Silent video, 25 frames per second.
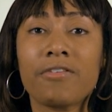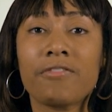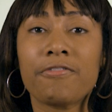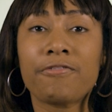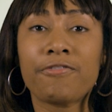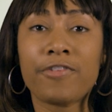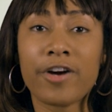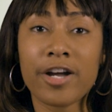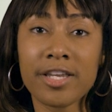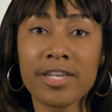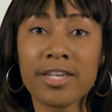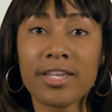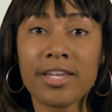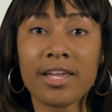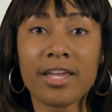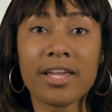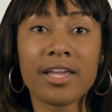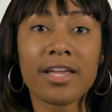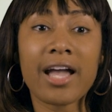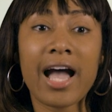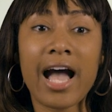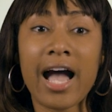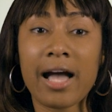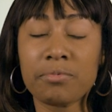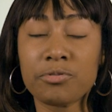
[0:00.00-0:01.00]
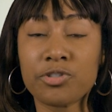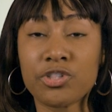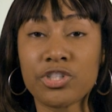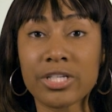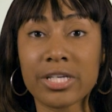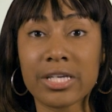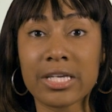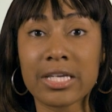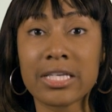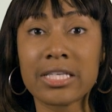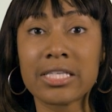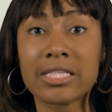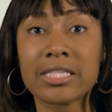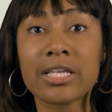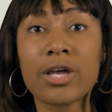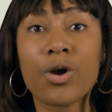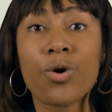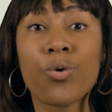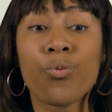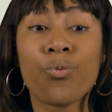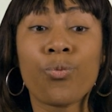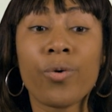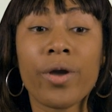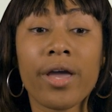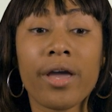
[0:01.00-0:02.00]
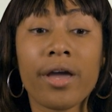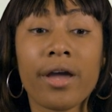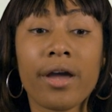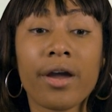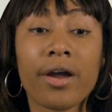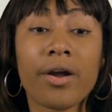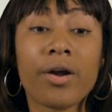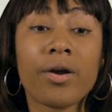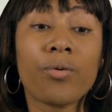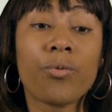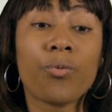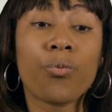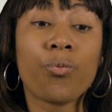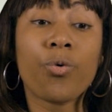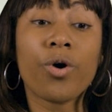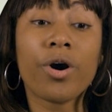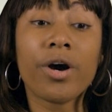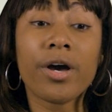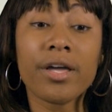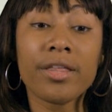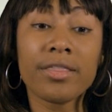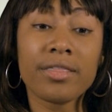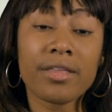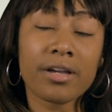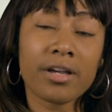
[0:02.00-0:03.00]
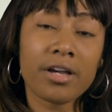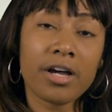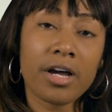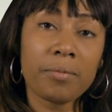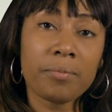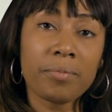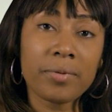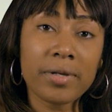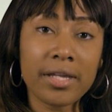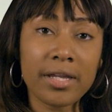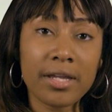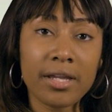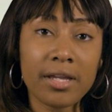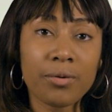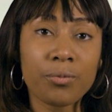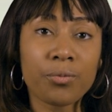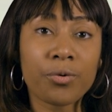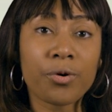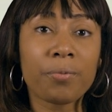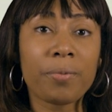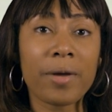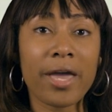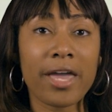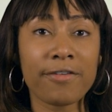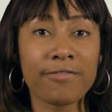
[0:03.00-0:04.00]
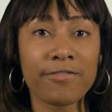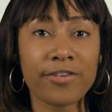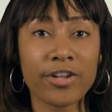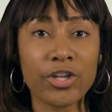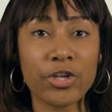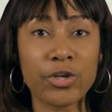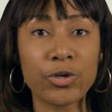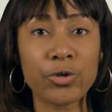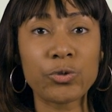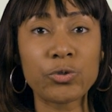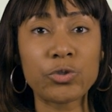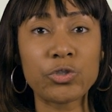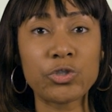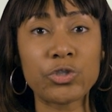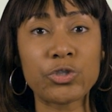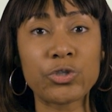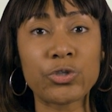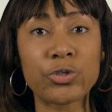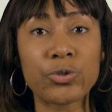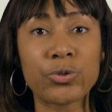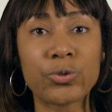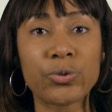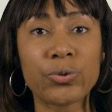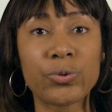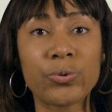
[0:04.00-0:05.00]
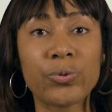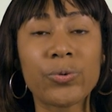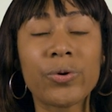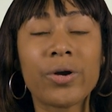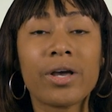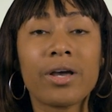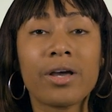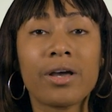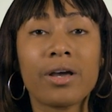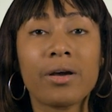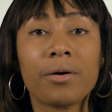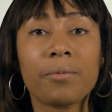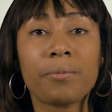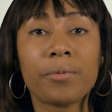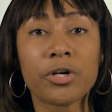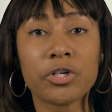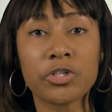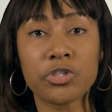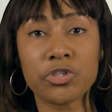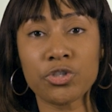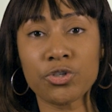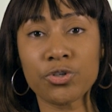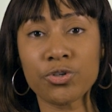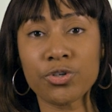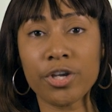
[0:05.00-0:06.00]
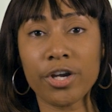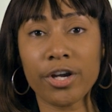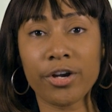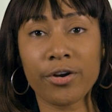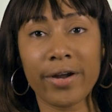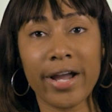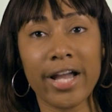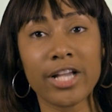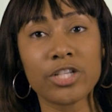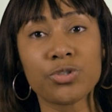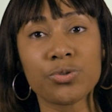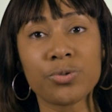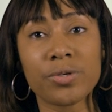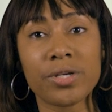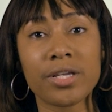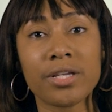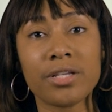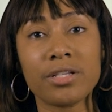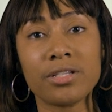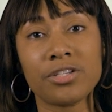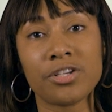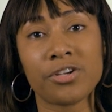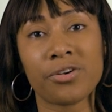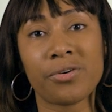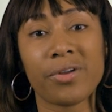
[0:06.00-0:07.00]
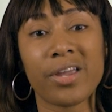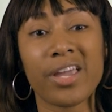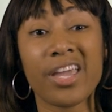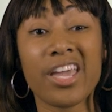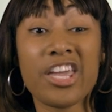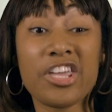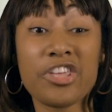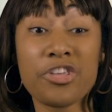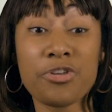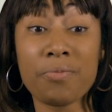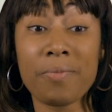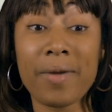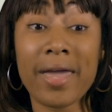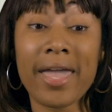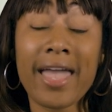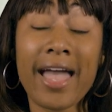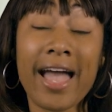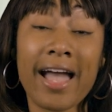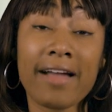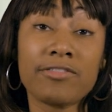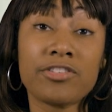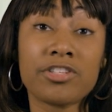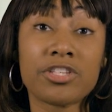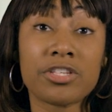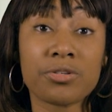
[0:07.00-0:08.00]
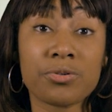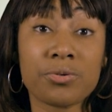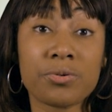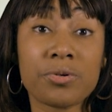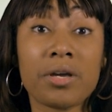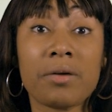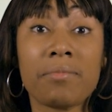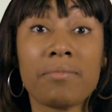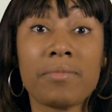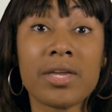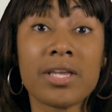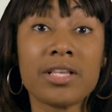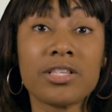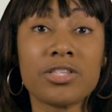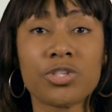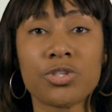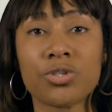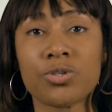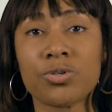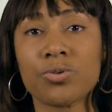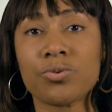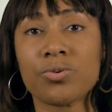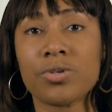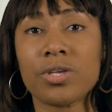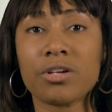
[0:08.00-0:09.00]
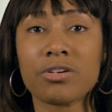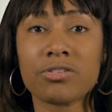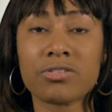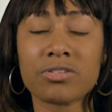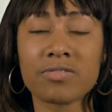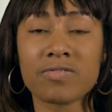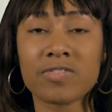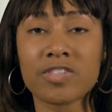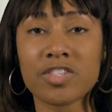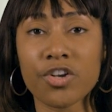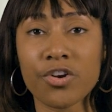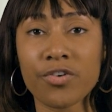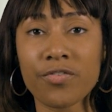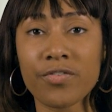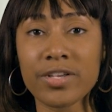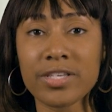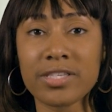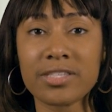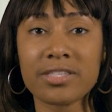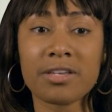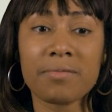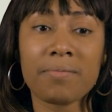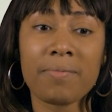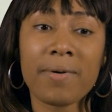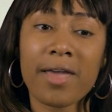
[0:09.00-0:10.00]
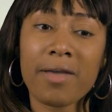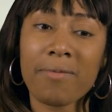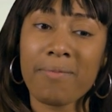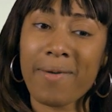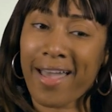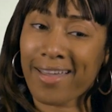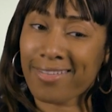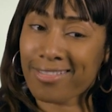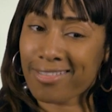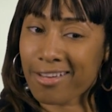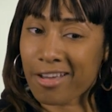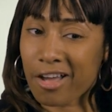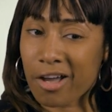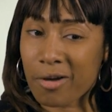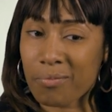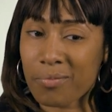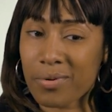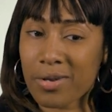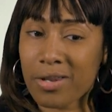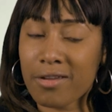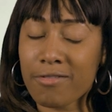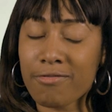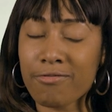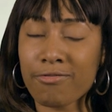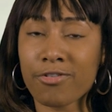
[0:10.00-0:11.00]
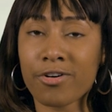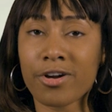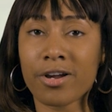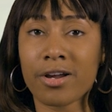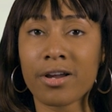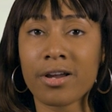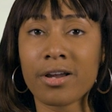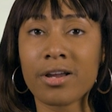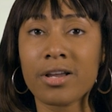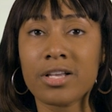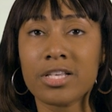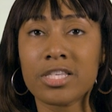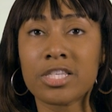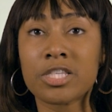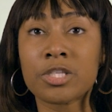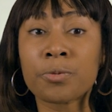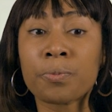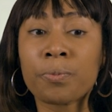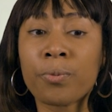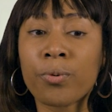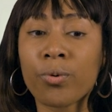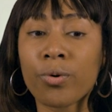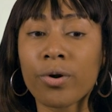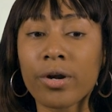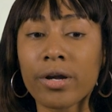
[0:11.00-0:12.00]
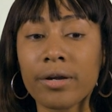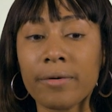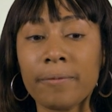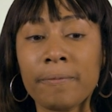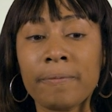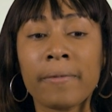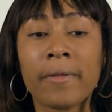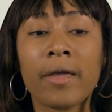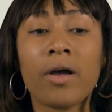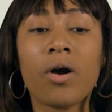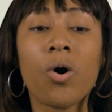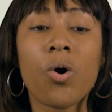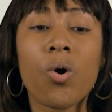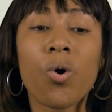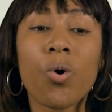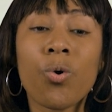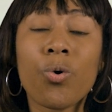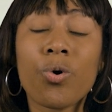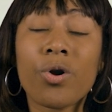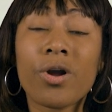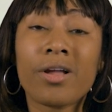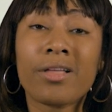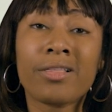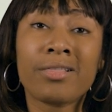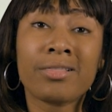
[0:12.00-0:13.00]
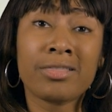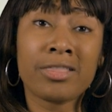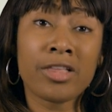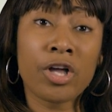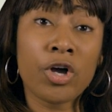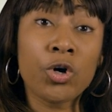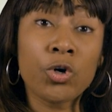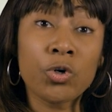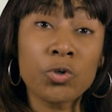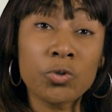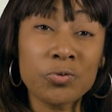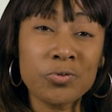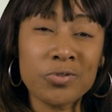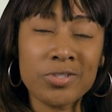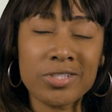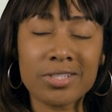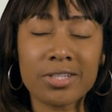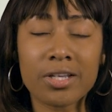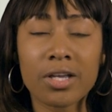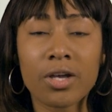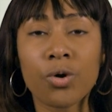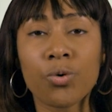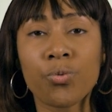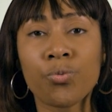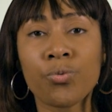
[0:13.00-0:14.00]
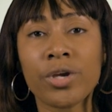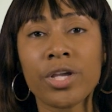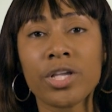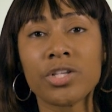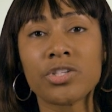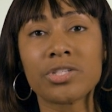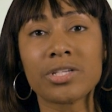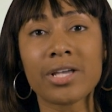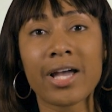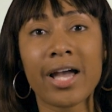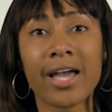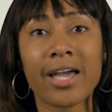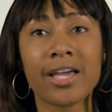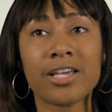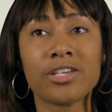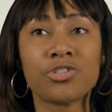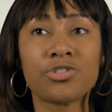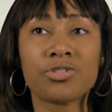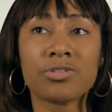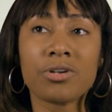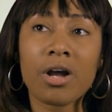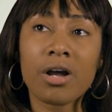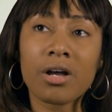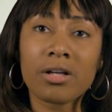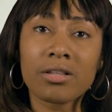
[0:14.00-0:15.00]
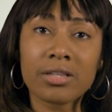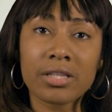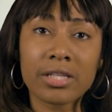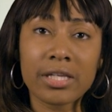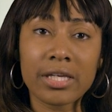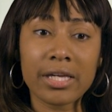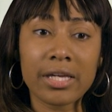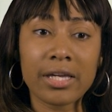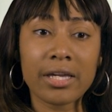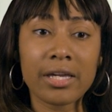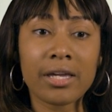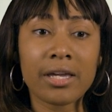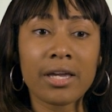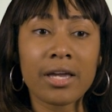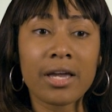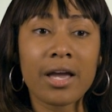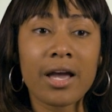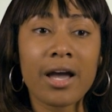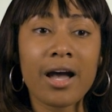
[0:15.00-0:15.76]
funding options where one, the company will pay for you to pursue your graduate degree, and you may have to commit to years of service to pay back the company for support, or loans, which I strongly